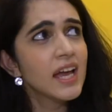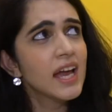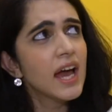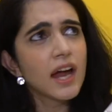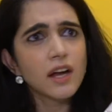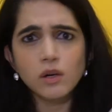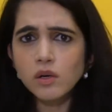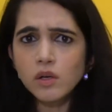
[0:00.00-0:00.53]

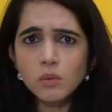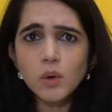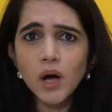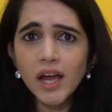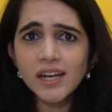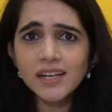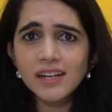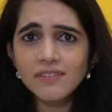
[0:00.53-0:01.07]
I don't know
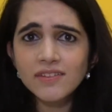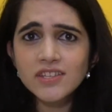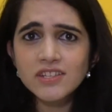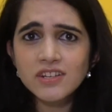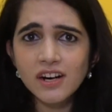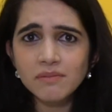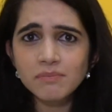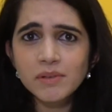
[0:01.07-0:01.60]
why it never
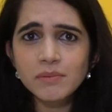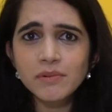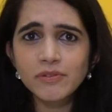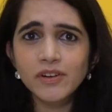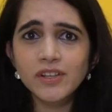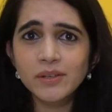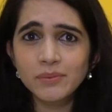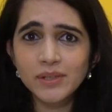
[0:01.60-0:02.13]
struck me
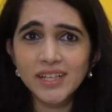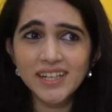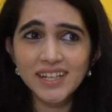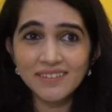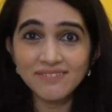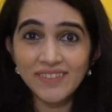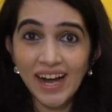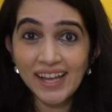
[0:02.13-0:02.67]
before that we can
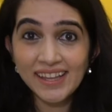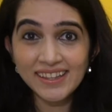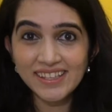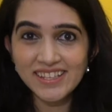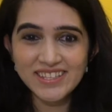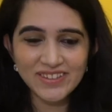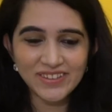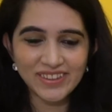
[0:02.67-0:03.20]
combine
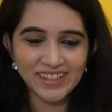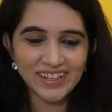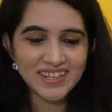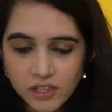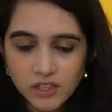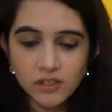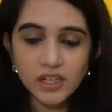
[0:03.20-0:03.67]
these two things.